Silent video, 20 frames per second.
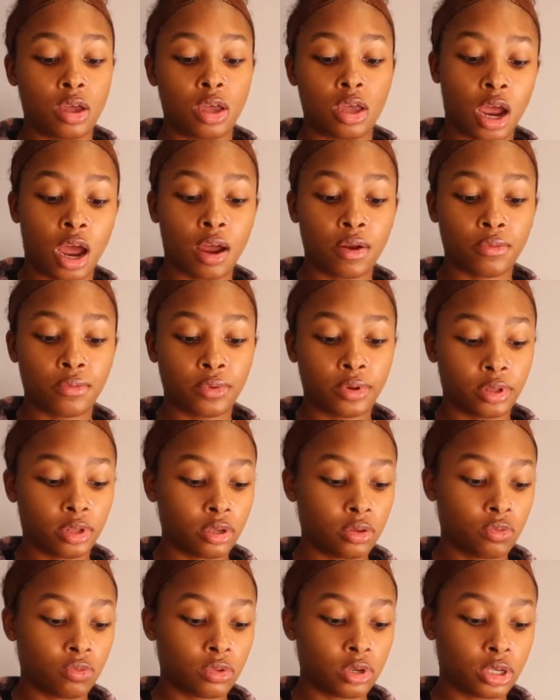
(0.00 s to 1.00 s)
I
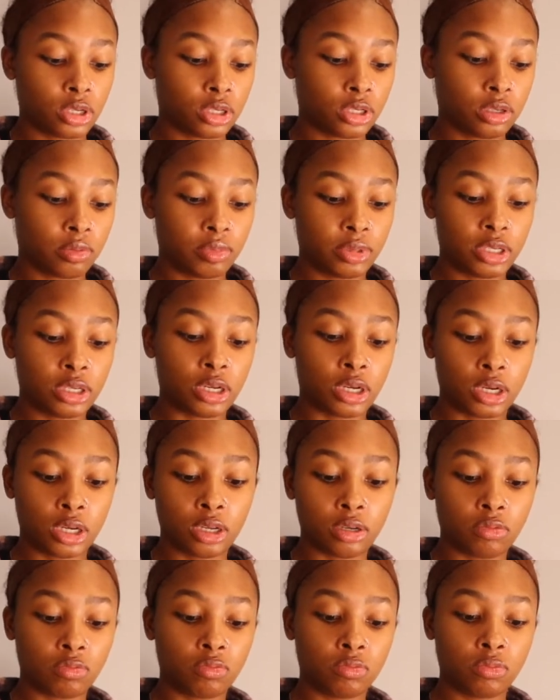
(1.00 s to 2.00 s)
really want to be
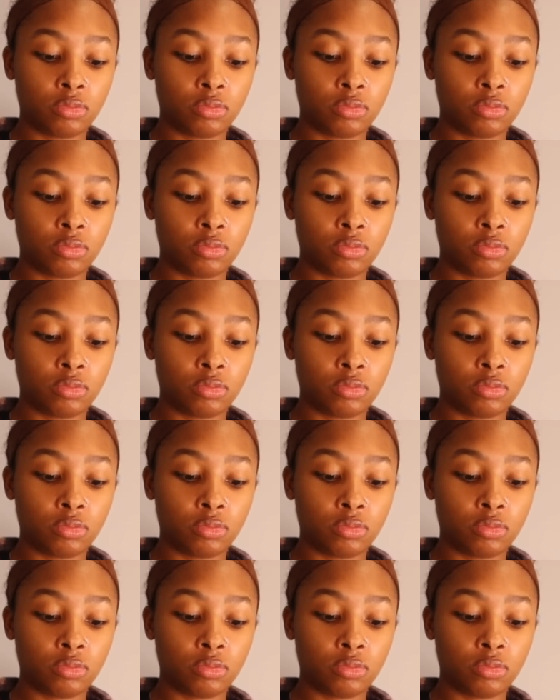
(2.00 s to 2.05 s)
done